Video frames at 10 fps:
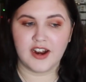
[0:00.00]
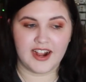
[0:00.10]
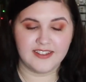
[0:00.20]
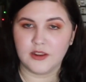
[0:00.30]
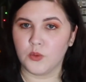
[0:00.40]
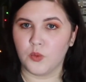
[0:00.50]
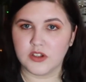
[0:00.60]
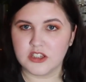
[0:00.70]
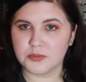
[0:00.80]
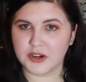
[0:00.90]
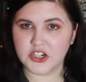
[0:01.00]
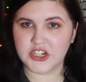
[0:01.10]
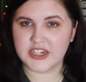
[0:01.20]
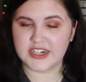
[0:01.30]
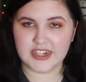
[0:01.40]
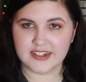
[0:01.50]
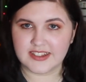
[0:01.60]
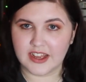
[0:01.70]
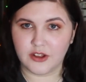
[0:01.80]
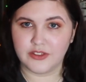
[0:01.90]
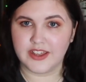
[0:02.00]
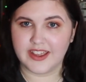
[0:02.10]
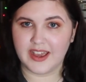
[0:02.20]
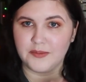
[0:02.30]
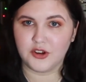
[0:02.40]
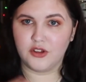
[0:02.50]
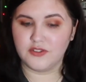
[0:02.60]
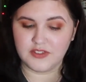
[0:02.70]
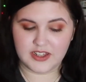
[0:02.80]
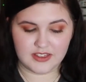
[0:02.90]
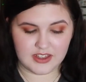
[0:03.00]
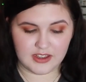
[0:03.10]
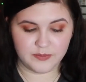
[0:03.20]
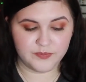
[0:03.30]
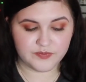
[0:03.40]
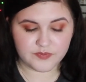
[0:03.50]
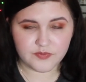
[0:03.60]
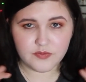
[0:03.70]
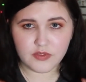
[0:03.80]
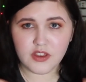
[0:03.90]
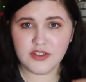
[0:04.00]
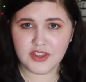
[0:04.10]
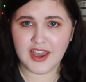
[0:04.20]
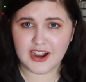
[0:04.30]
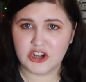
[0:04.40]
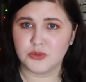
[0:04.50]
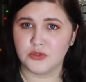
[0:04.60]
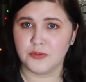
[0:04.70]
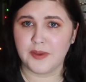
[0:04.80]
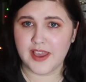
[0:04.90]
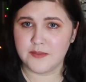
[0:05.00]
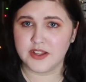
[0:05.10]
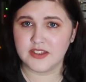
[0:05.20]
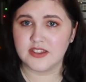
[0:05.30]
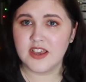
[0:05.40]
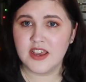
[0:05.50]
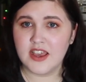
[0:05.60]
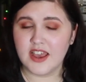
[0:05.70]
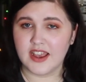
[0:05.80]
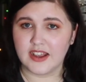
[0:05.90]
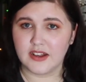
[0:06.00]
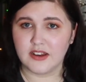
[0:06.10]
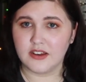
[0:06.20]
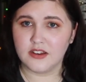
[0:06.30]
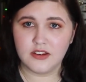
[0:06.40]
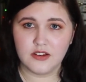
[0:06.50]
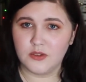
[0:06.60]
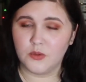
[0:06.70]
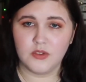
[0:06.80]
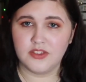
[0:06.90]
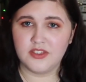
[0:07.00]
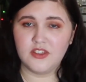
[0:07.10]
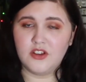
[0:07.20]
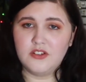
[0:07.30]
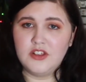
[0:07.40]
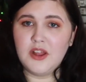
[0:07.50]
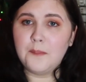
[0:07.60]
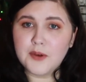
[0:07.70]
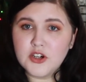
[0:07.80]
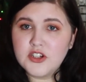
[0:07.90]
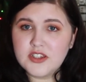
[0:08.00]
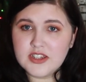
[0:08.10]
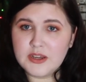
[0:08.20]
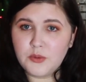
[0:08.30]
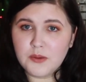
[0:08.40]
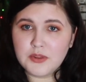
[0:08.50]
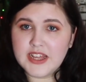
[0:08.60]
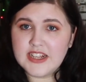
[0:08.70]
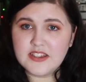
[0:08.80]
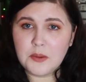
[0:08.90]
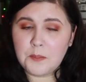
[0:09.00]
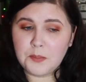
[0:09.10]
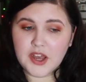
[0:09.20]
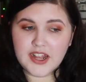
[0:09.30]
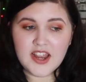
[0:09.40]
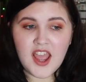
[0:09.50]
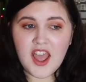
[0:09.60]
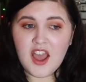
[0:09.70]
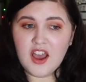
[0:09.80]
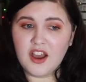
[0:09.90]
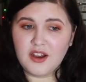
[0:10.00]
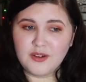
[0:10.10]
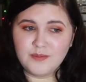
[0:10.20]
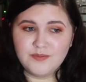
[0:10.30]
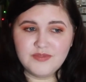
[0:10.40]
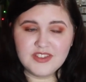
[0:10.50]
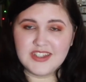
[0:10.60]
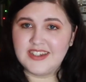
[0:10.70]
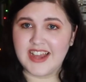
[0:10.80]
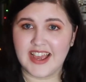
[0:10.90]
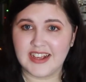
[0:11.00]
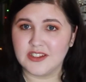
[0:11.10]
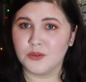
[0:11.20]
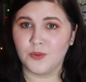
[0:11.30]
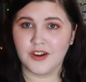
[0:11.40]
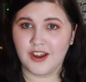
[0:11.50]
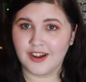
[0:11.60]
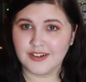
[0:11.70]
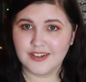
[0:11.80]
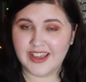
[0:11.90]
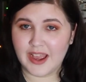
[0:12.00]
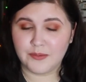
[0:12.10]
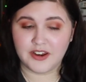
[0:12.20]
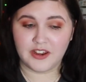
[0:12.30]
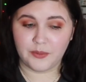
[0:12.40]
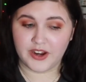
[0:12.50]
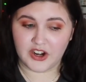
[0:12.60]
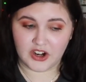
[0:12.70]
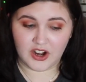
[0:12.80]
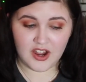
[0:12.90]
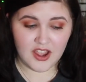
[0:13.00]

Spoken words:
I had like one spreadsheet in Excel that kept all of like the actual payments and numbers in one place, but the days were not kept anywhere.